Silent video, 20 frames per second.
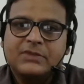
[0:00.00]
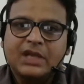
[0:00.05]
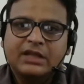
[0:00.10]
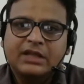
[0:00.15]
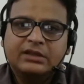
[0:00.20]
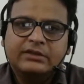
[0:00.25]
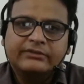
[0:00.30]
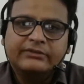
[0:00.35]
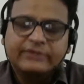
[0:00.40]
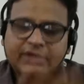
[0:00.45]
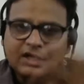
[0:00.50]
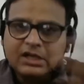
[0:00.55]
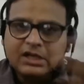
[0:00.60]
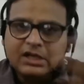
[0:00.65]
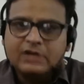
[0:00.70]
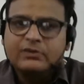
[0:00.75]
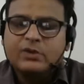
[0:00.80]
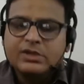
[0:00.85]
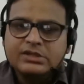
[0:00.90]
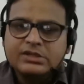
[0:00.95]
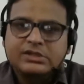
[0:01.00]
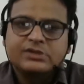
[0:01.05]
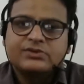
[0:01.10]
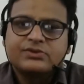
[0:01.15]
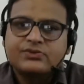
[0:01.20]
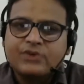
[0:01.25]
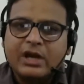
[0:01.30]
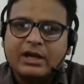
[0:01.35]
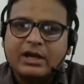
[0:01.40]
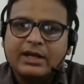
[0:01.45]
the world was
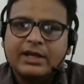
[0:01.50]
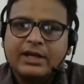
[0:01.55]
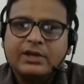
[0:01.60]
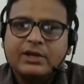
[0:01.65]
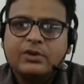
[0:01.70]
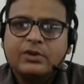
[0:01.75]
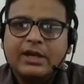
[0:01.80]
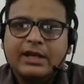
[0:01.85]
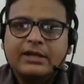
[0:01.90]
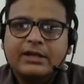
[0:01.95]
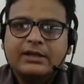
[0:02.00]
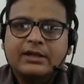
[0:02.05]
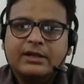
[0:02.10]
struggling to get